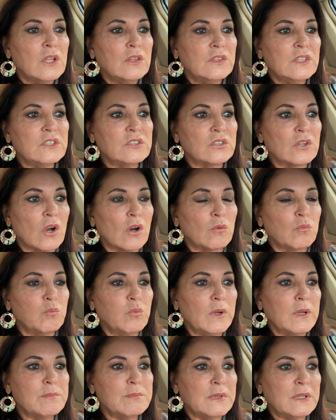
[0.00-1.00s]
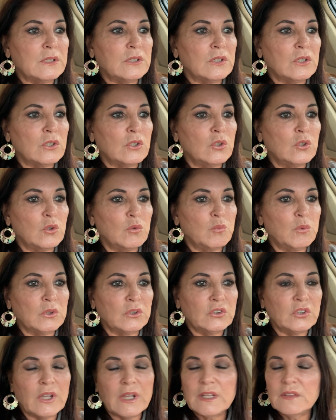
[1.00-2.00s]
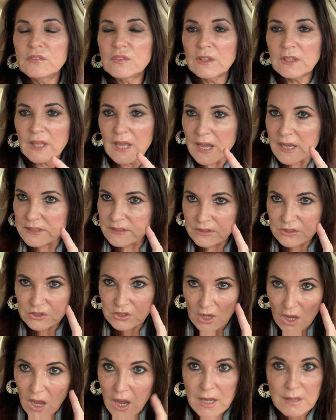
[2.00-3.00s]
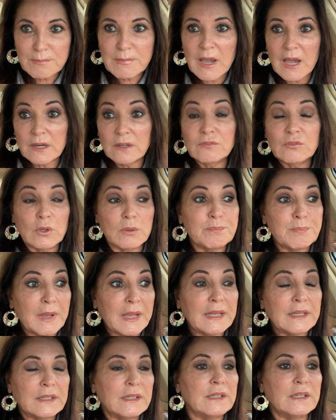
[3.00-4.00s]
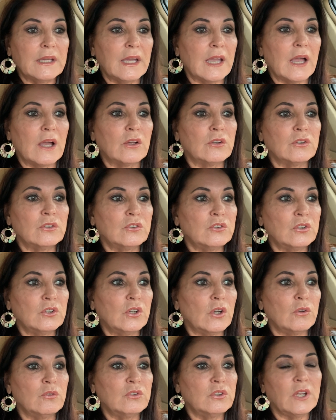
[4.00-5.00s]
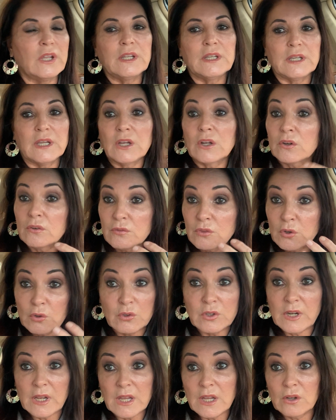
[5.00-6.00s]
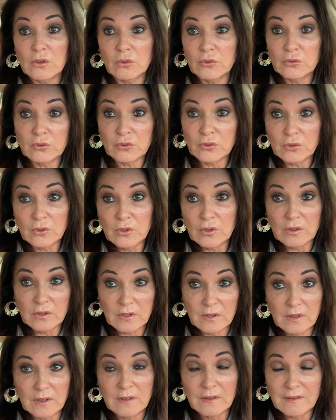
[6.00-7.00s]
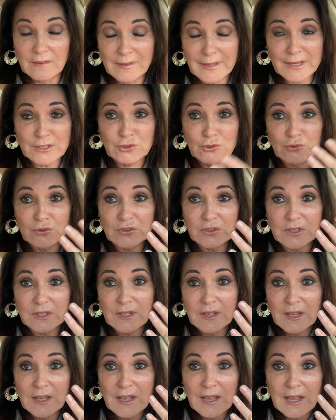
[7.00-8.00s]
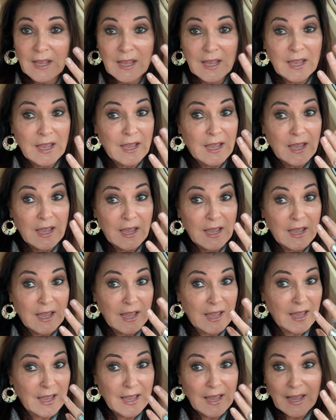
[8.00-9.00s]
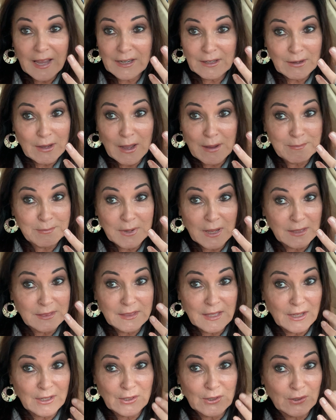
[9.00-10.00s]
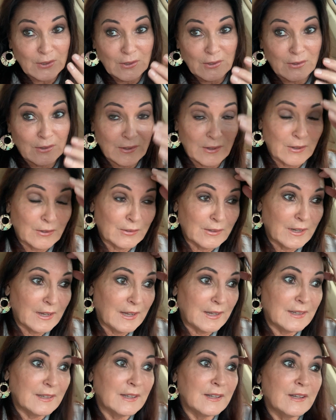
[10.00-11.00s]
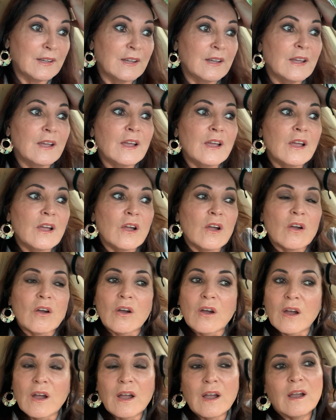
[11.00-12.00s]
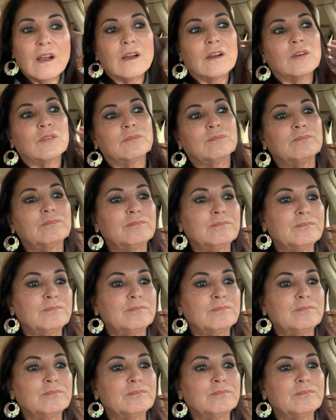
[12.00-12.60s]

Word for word: these are women who will take the last dime out of your bank account to go take care of their nails. As you see, I, I'm not that girl, okay? Um,